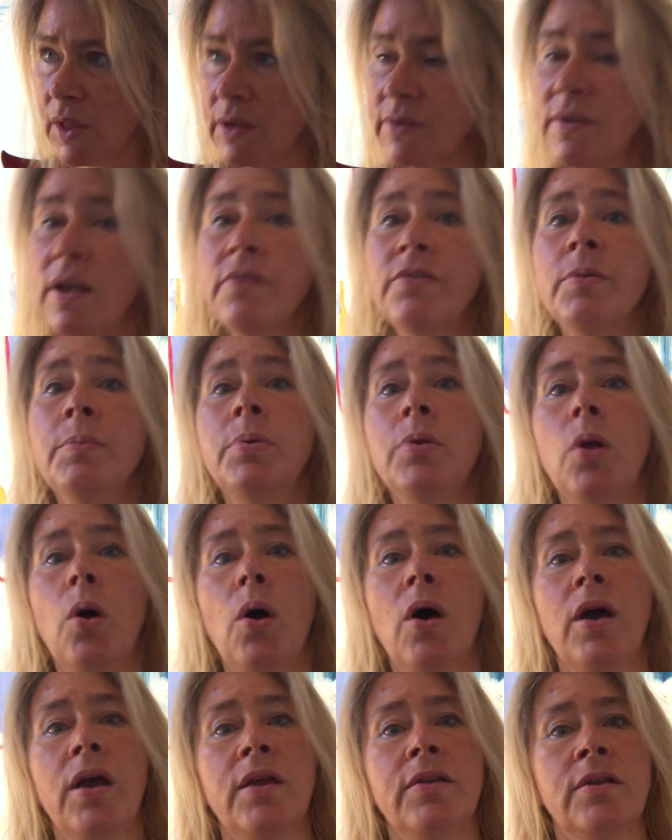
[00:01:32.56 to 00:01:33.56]

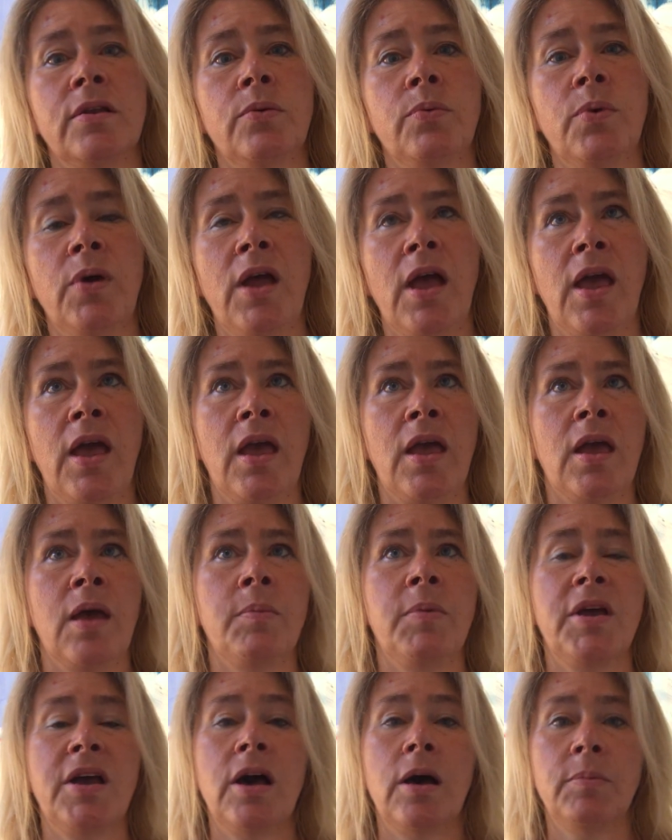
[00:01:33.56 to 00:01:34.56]
self-employed in a way
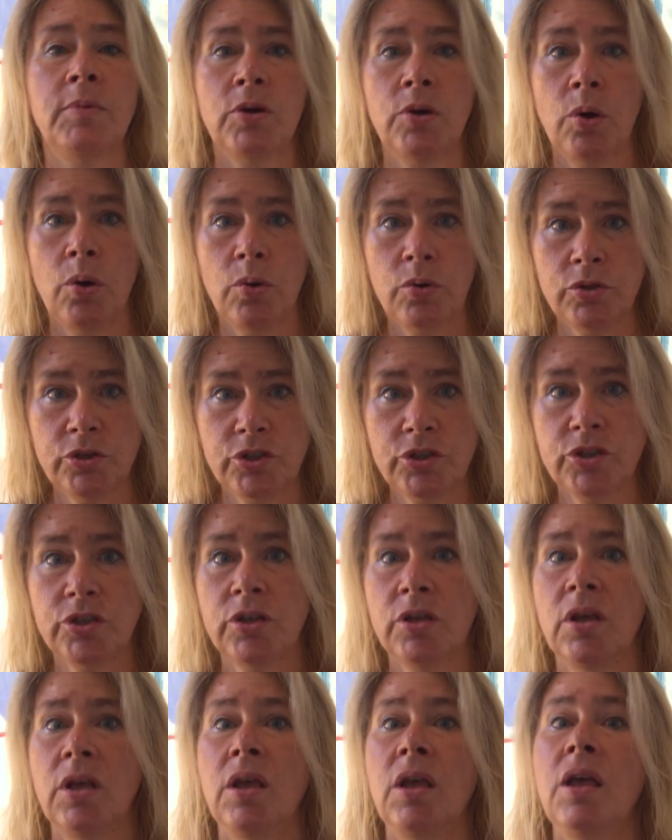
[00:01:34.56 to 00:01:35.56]
and become a coach,
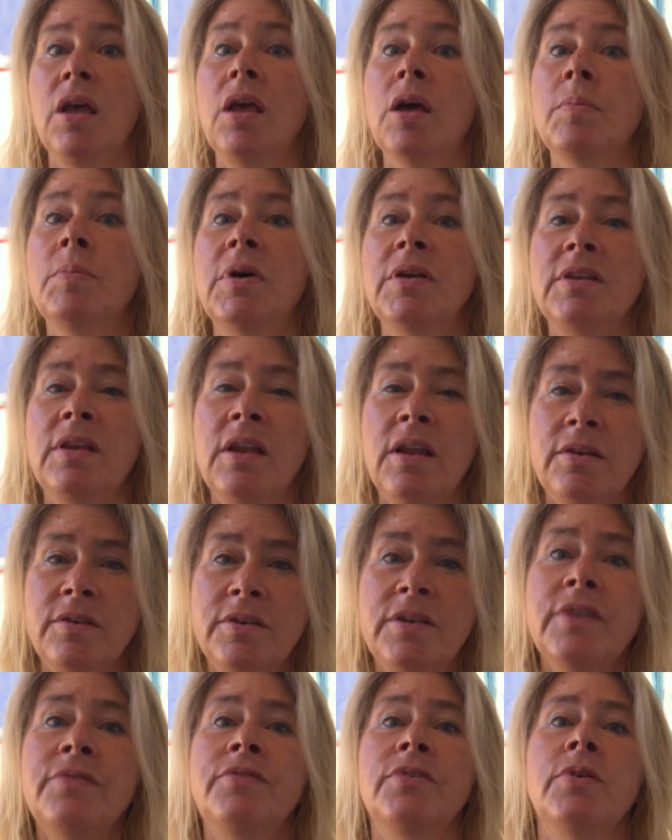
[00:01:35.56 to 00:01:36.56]
but in a
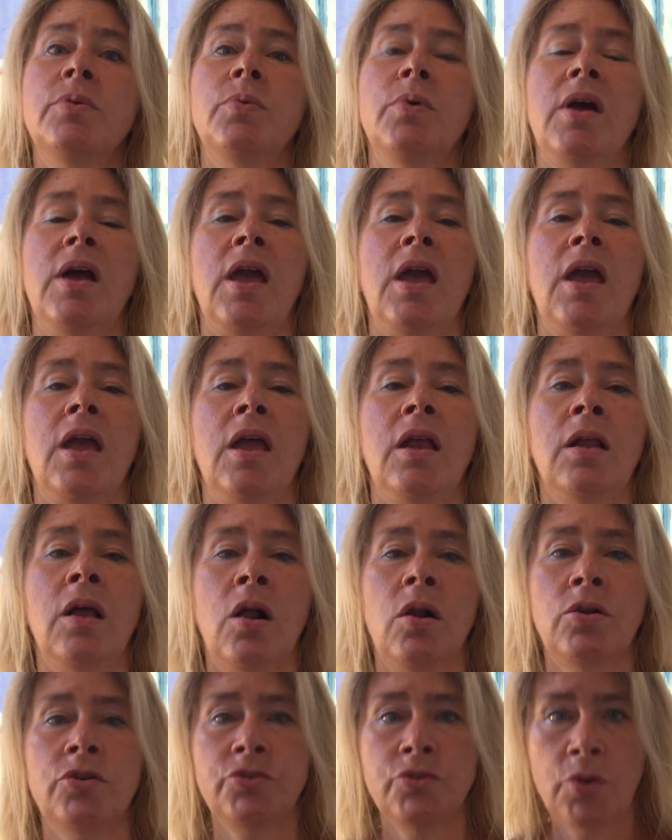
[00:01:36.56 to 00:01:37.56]
different way, an
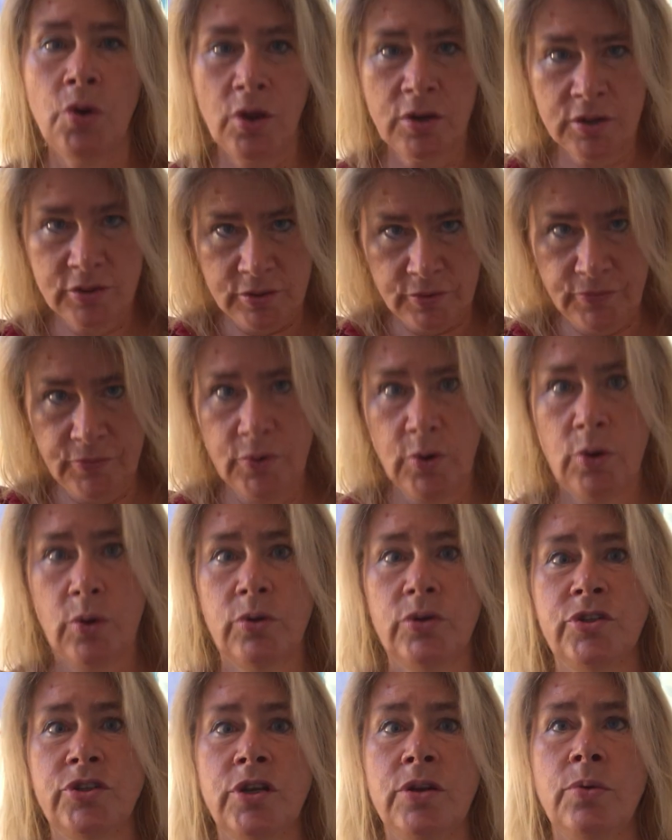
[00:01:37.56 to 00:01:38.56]
alternative
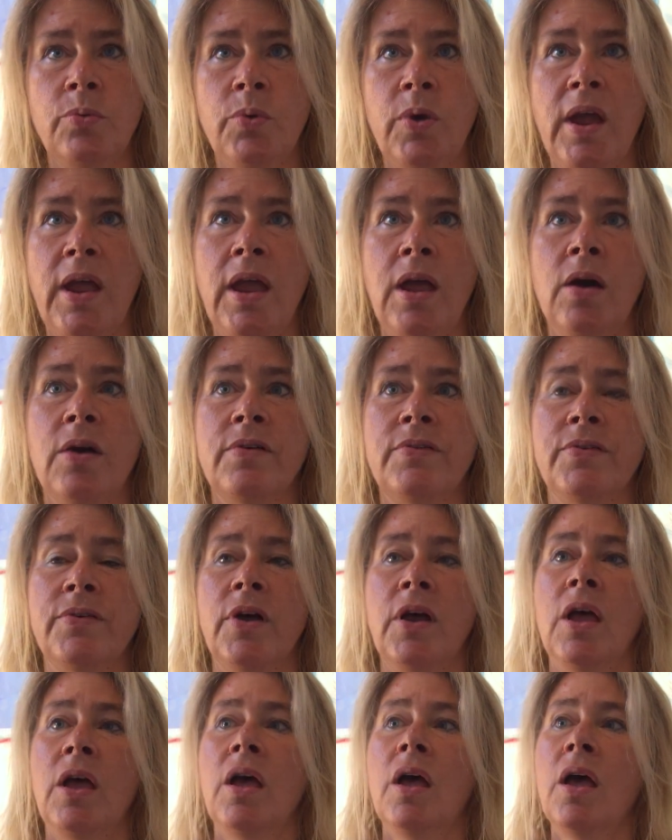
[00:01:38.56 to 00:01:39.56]
coach, in a way of
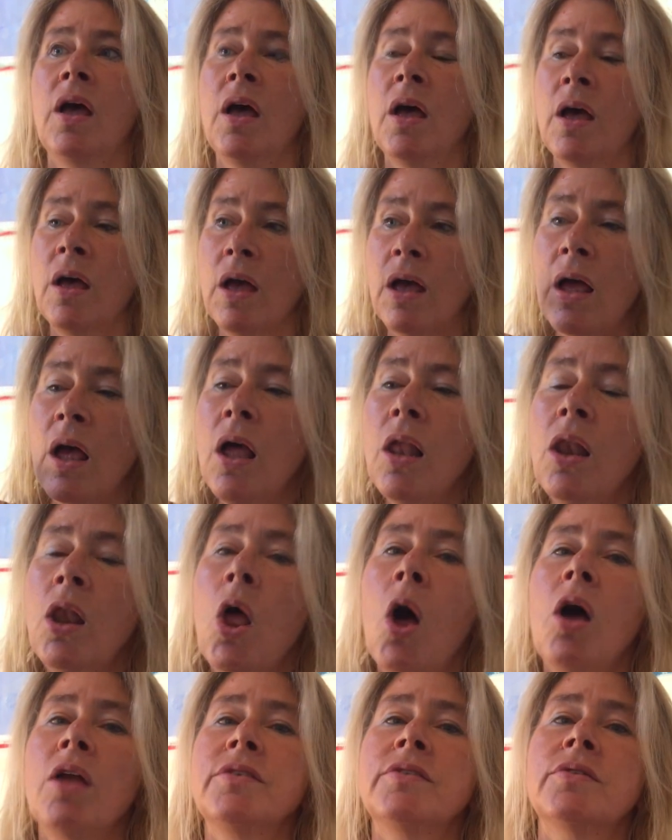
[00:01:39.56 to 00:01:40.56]
a
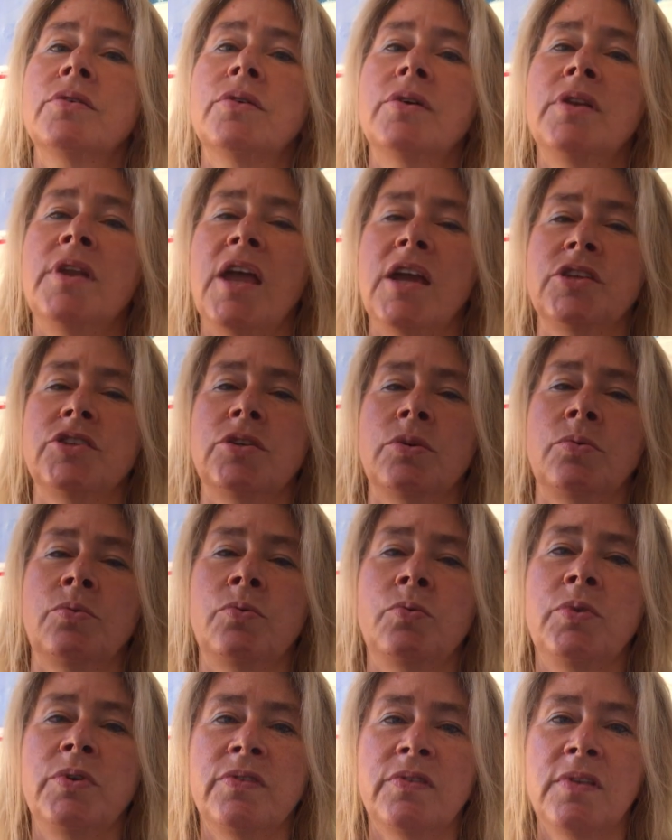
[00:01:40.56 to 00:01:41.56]
lot connection
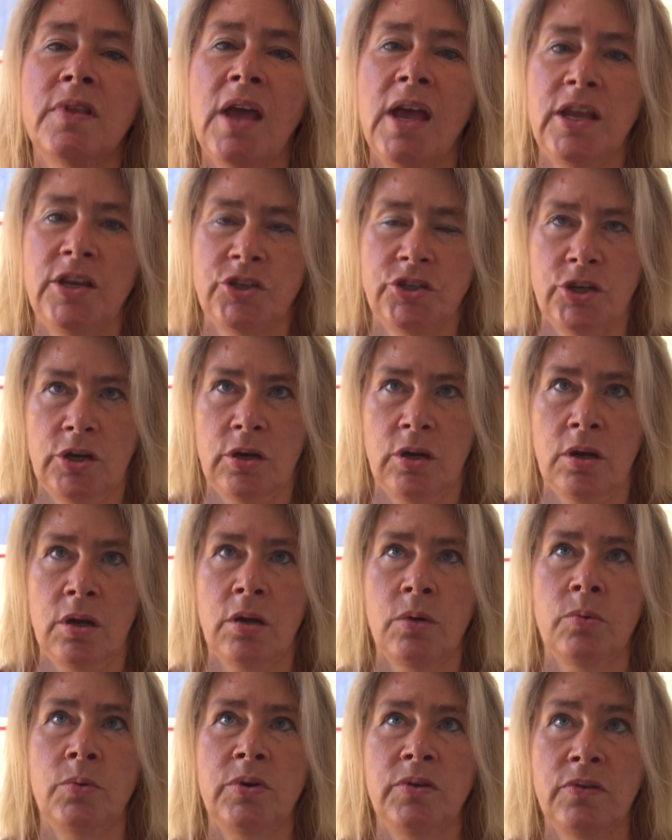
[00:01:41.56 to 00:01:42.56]
with nature,
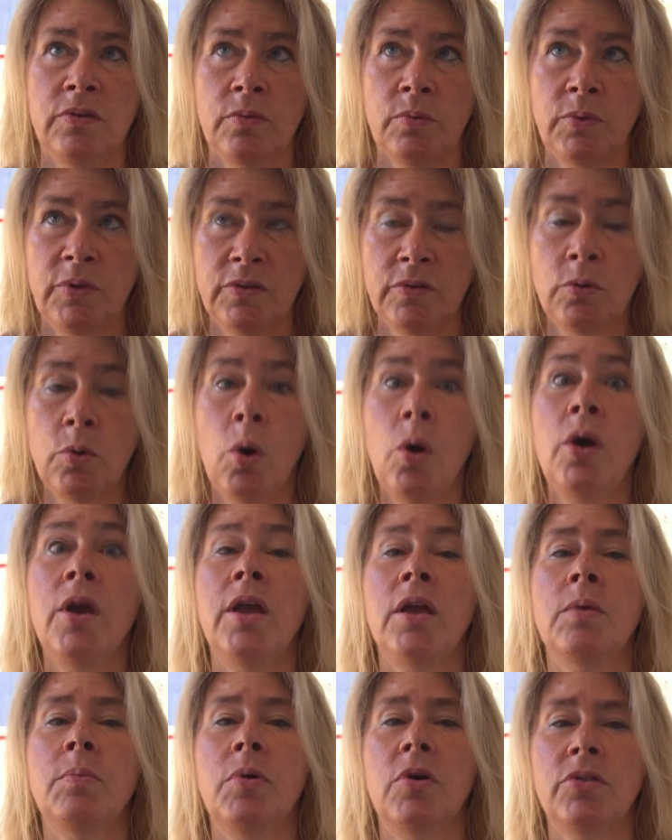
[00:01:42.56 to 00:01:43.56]
with
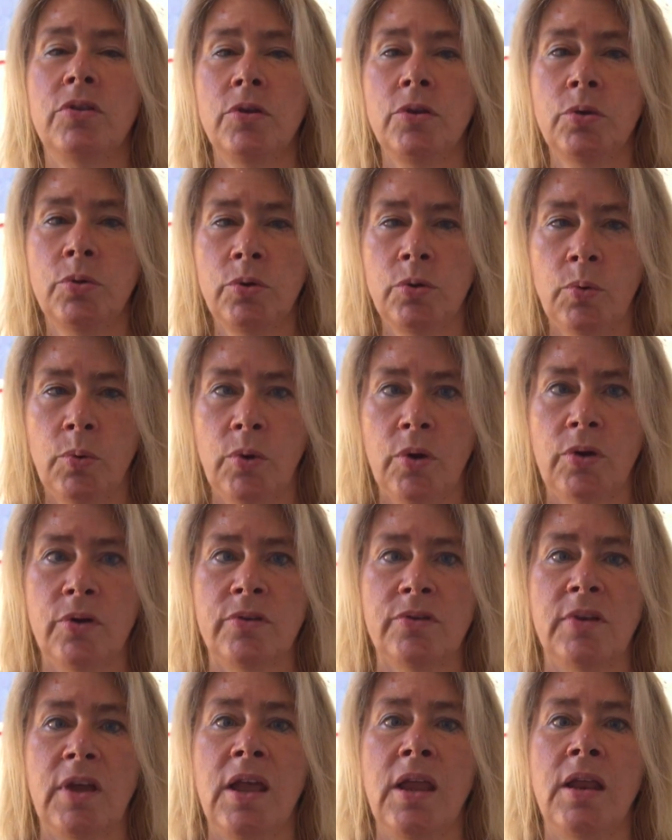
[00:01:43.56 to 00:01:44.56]
knowing about the
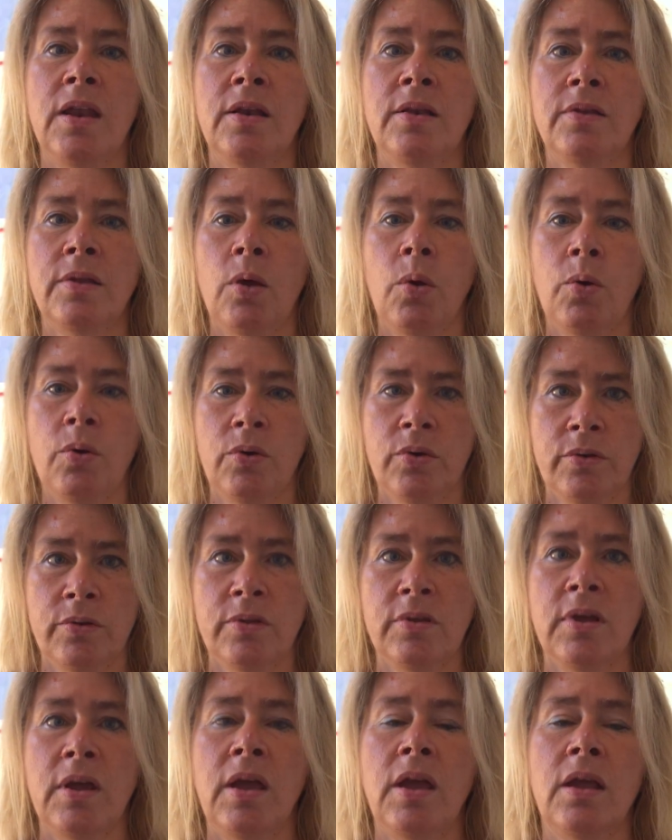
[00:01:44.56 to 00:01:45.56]
universe and
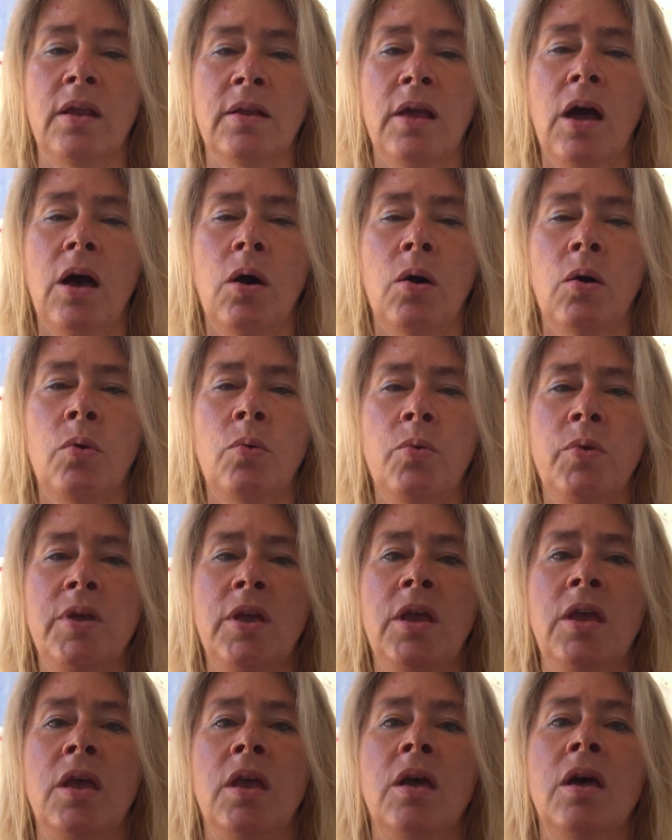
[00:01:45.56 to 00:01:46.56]
earth and how
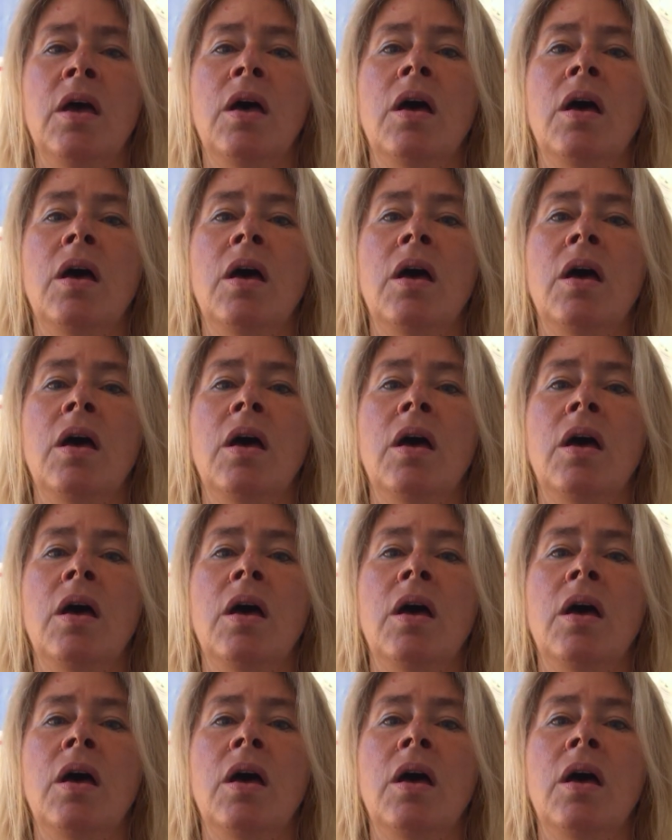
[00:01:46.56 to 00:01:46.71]
we